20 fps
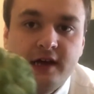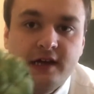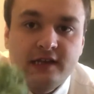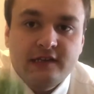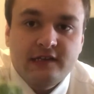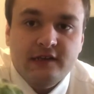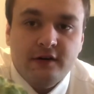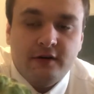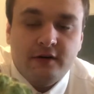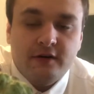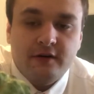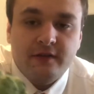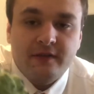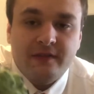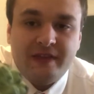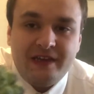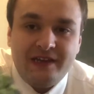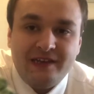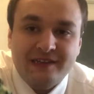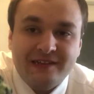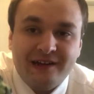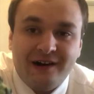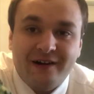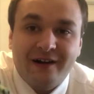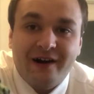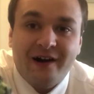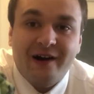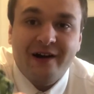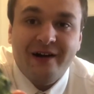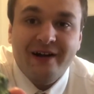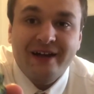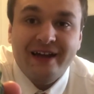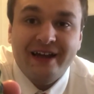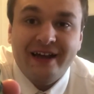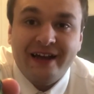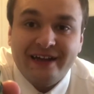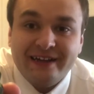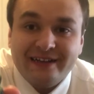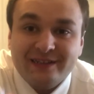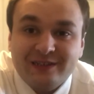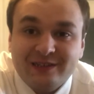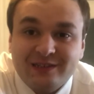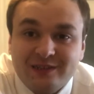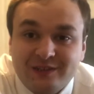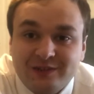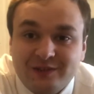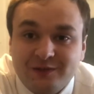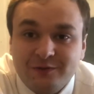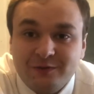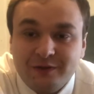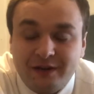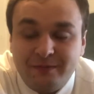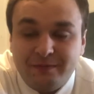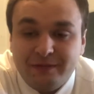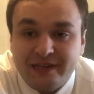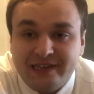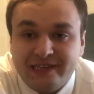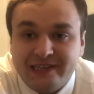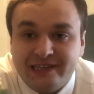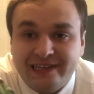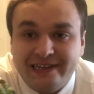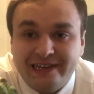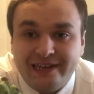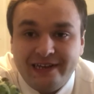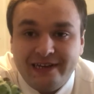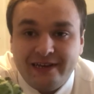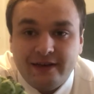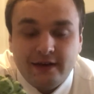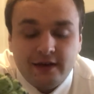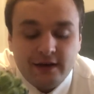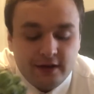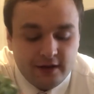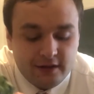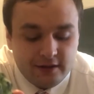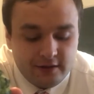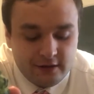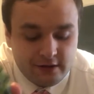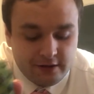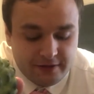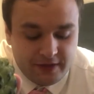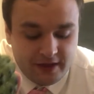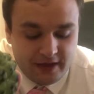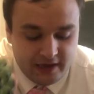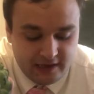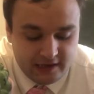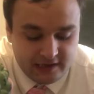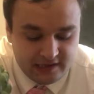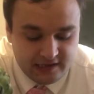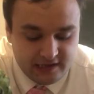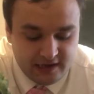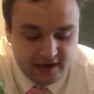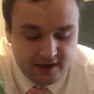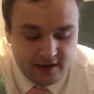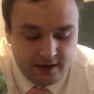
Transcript: So these are extremely seedy little things,